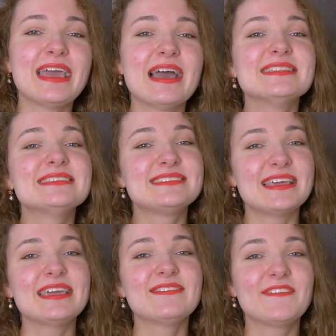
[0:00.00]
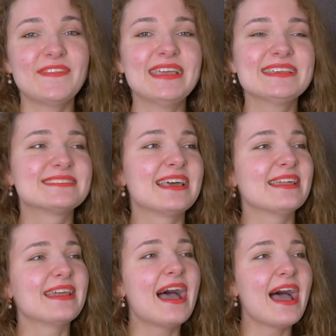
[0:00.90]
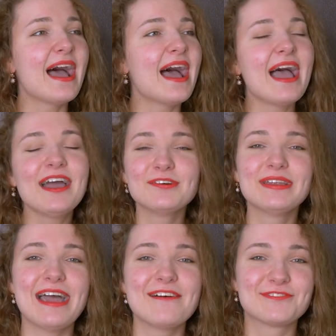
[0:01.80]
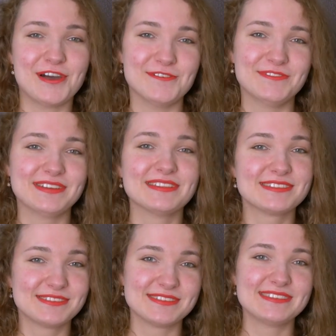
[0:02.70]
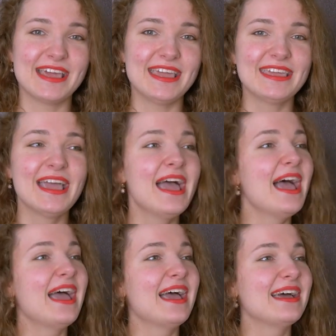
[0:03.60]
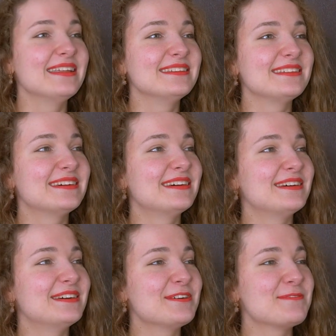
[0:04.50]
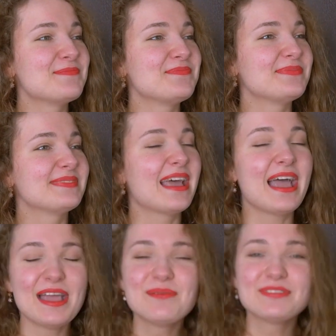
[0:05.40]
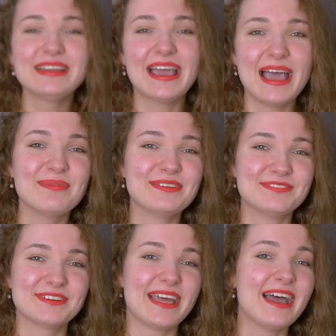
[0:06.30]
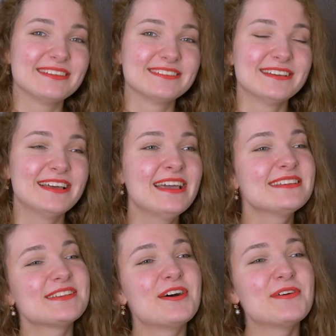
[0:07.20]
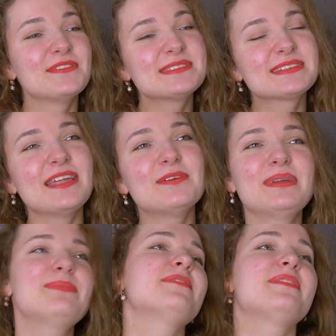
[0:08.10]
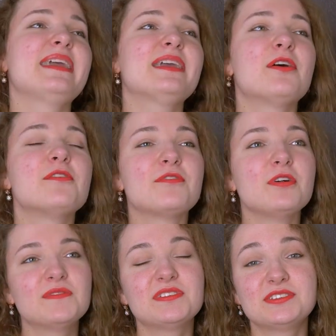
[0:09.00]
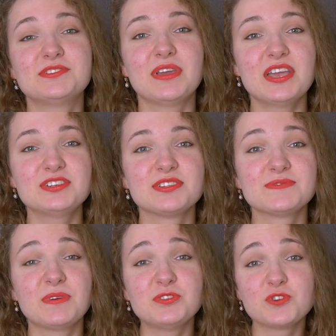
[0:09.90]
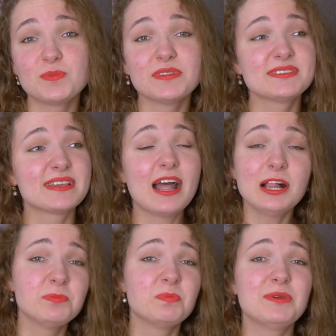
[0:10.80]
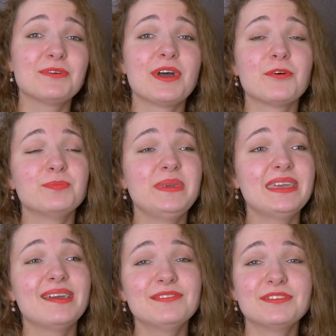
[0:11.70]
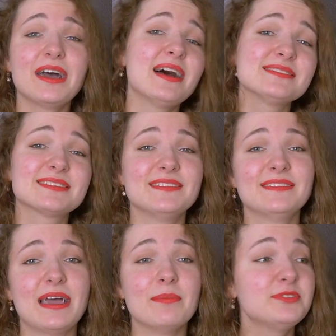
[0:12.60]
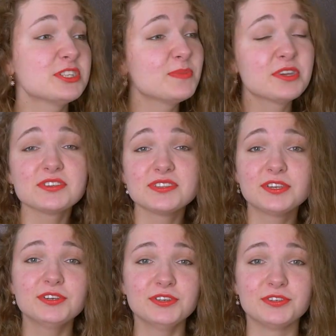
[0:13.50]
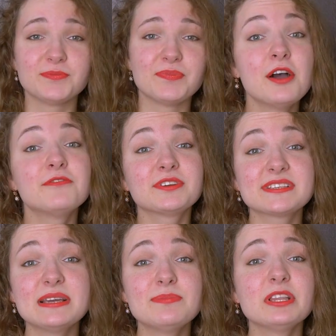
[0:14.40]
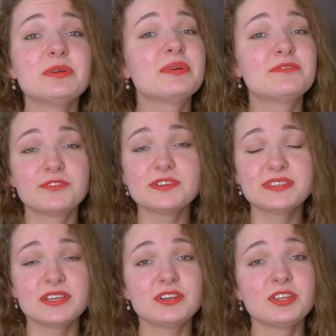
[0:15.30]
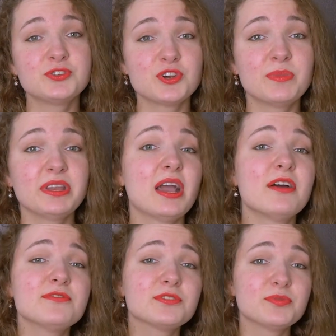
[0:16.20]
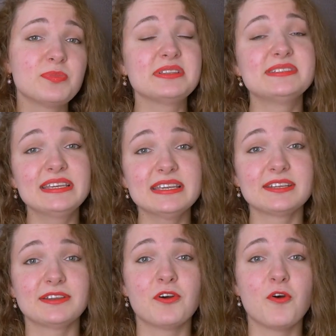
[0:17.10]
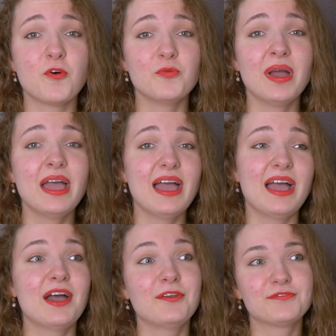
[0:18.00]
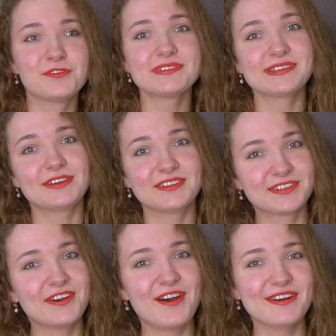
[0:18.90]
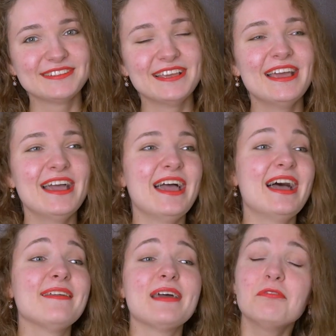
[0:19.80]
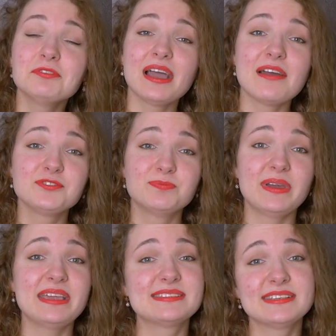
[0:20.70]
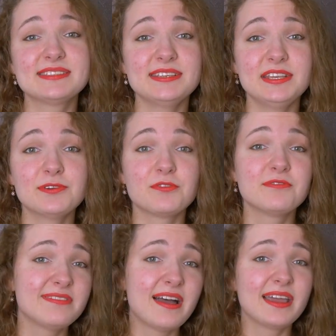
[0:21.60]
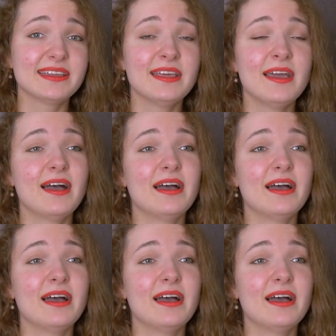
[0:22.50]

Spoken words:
can say the things that I don't have confidence to say, and I'm really happy for that. So this kind of made me think of all of the situations when Germans helped me without me even asking them, just because they could. For example, in my first year in Germany, I forgot my ticket at home, and of course I got caught, and I would have to pay a 60 € fine,